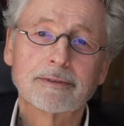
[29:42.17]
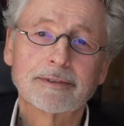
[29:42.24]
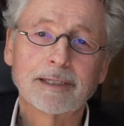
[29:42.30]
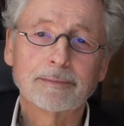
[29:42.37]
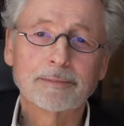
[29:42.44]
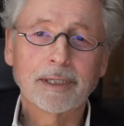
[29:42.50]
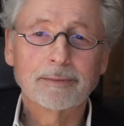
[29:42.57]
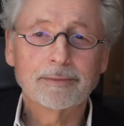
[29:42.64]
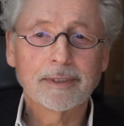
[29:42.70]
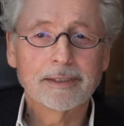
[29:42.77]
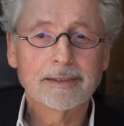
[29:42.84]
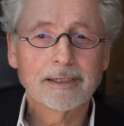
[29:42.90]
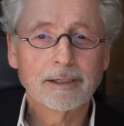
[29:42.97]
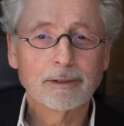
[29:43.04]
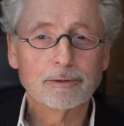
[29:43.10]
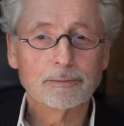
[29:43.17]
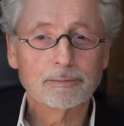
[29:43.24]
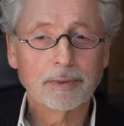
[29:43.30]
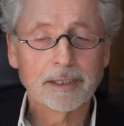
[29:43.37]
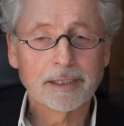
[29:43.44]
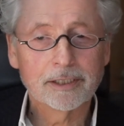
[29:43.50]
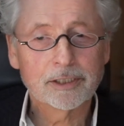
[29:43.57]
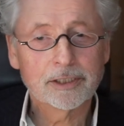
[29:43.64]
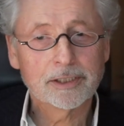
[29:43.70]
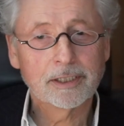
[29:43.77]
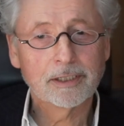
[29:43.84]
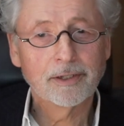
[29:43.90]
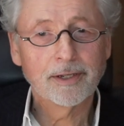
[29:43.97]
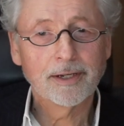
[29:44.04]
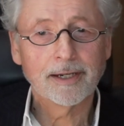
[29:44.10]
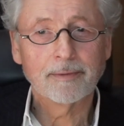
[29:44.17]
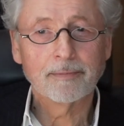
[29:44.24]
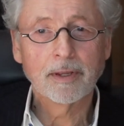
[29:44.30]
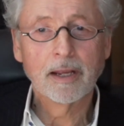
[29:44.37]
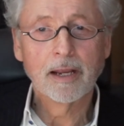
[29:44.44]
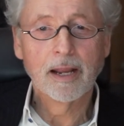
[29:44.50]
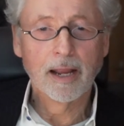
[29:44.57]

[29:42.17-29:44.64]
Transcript: sometimes I don't, but it's still there.